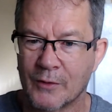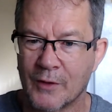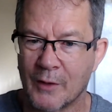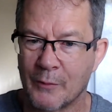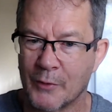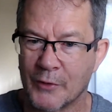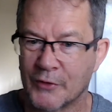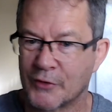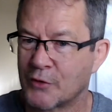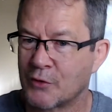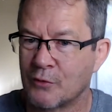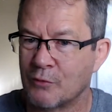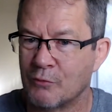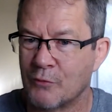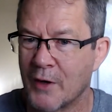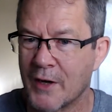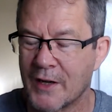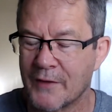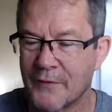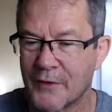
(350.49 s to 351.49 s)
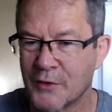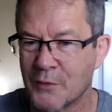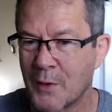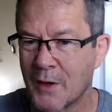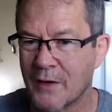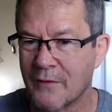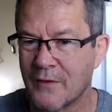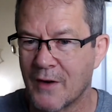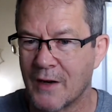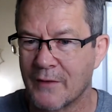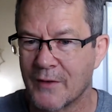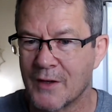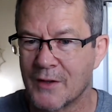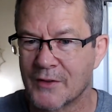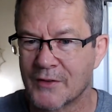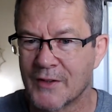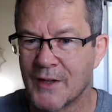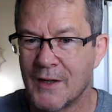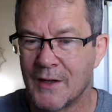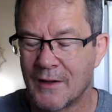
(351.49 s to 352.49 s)
that was rated for 25
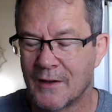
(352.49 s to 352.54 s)
years,